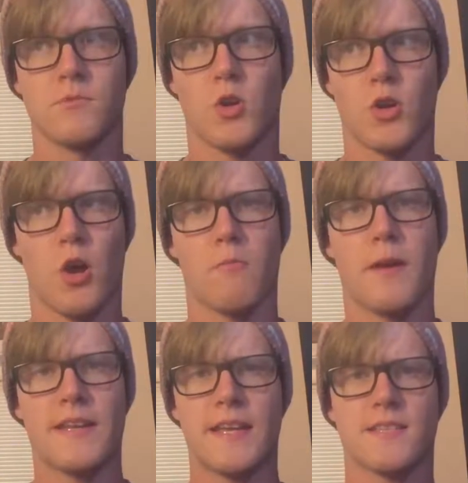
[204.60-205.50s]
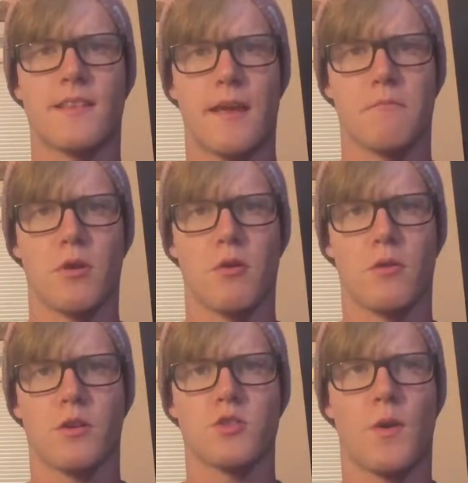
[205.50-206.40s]
Or no, my desk lamp
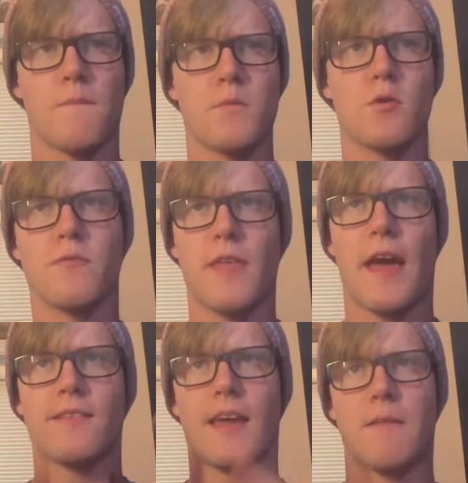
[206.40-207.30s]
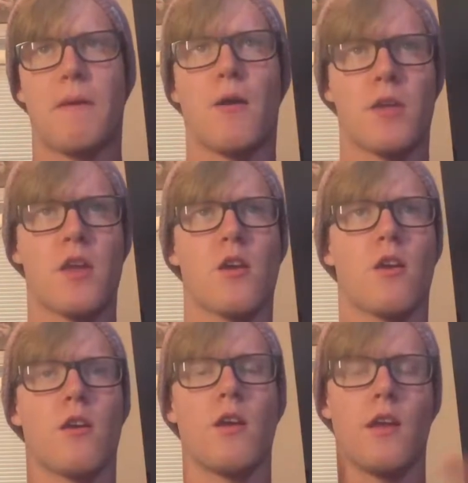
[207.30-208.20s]
broke, so I moved that lamp out
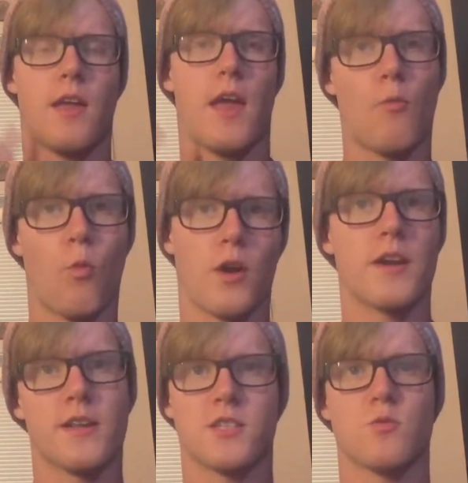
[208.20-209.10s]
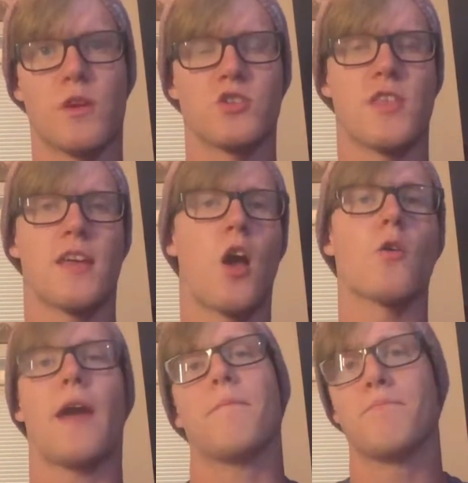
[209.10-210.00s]
here and wanted to switch things.
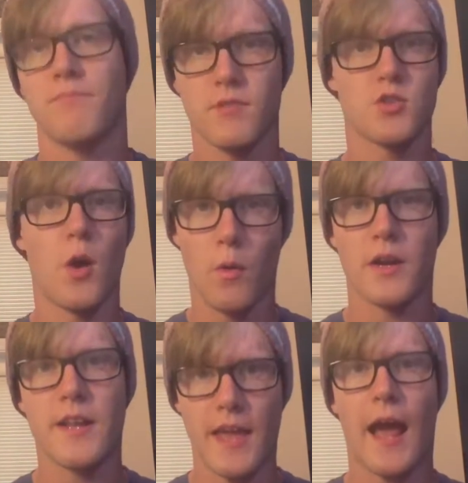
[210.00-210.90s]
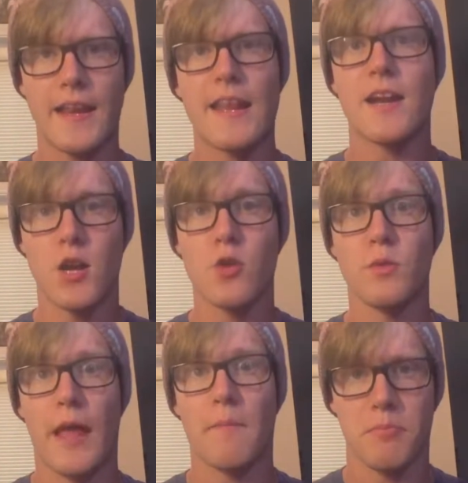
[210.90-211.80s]
Okay, so I needed a new
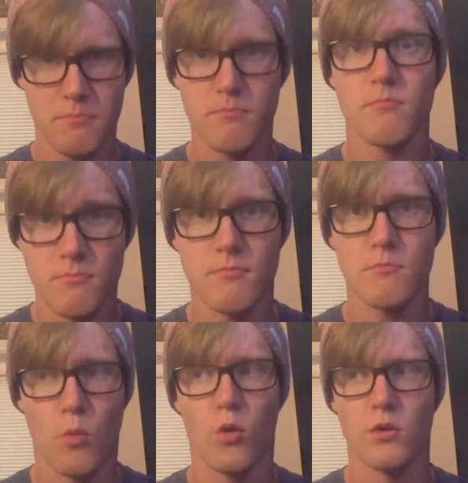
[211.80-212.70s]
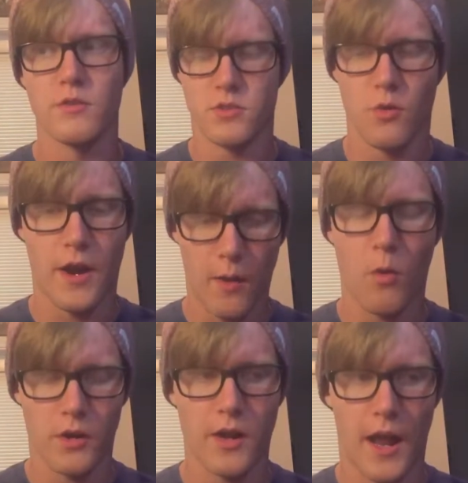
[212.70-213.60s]
lamp. Moral of the story, I
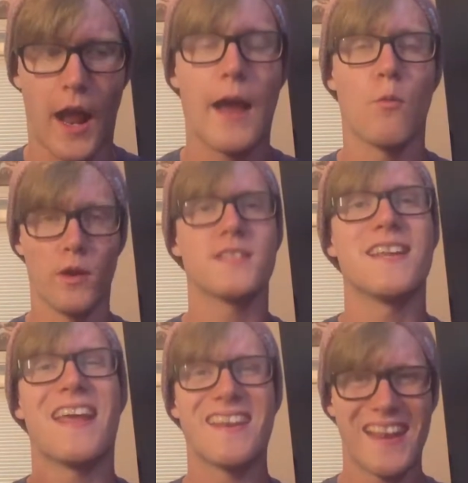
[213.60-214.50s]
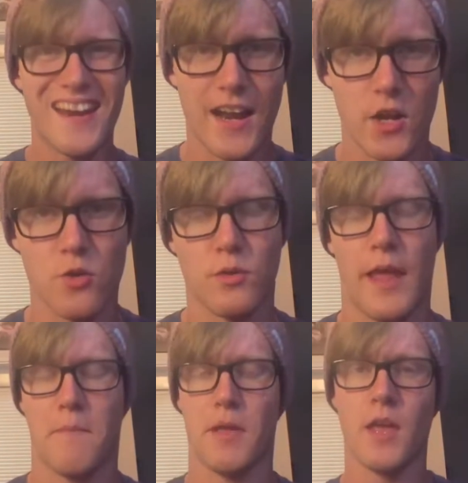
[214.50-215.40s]
wanted and needed a new
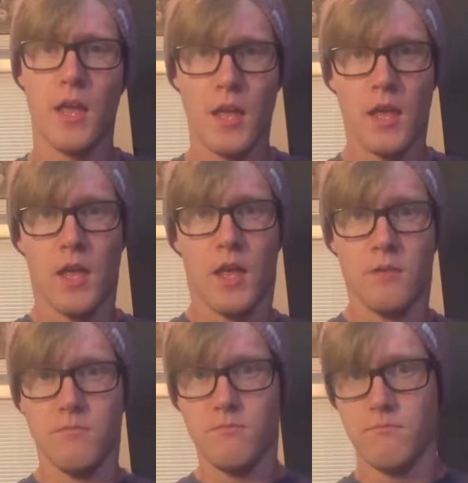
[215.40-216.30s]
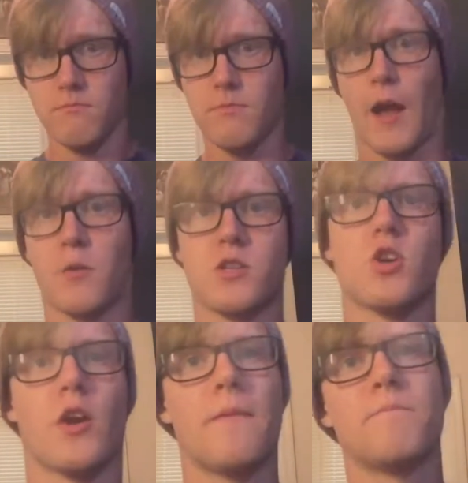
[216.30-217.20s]
lamp. I went to
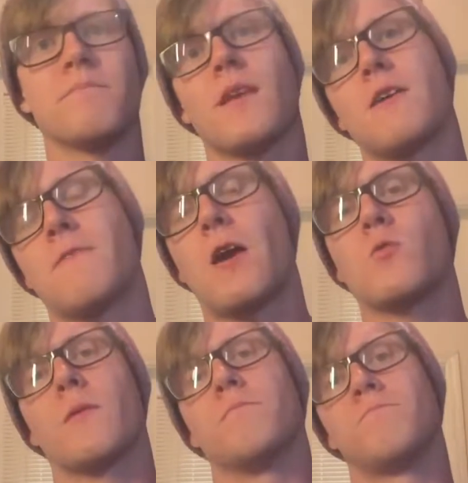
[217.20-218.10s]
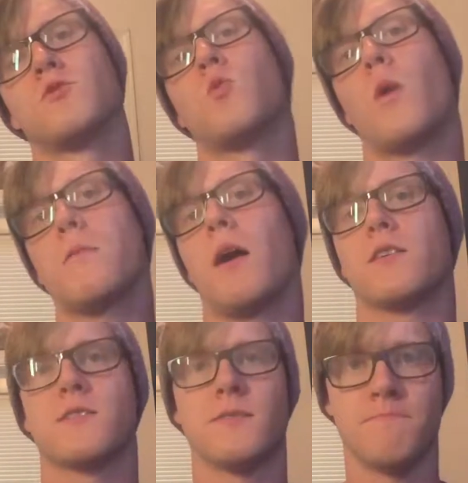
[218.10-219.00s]
Target, I found one,
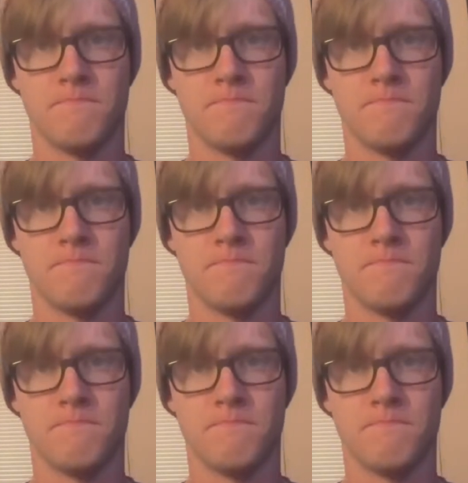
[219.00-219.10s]
$20.